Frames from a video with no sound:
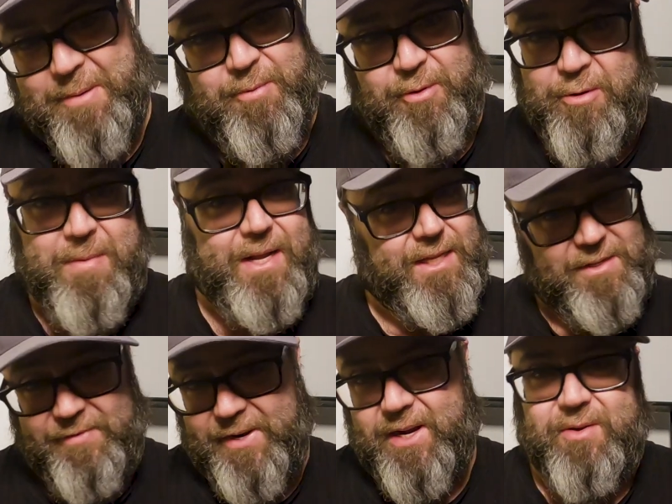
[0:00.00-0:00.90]
people who make
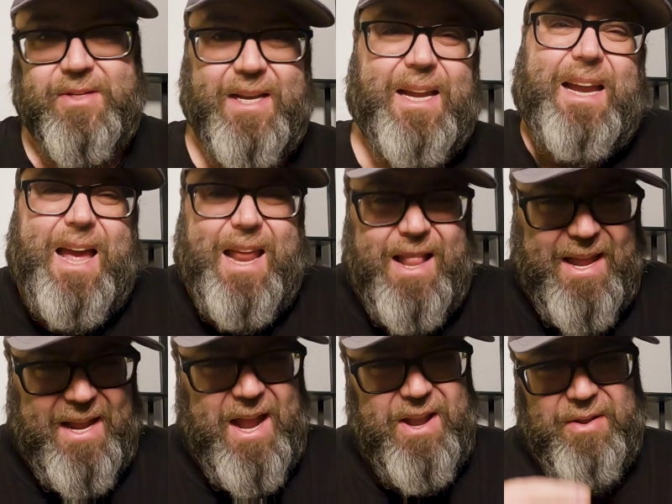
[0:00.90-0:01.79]
these videos like kind of
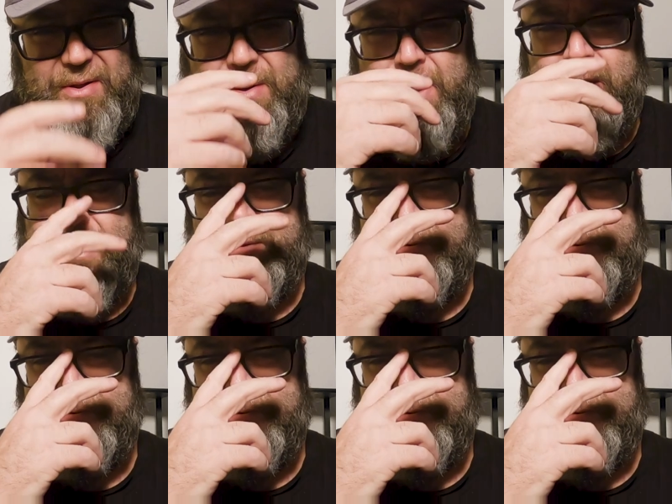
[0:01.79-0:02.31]
like I do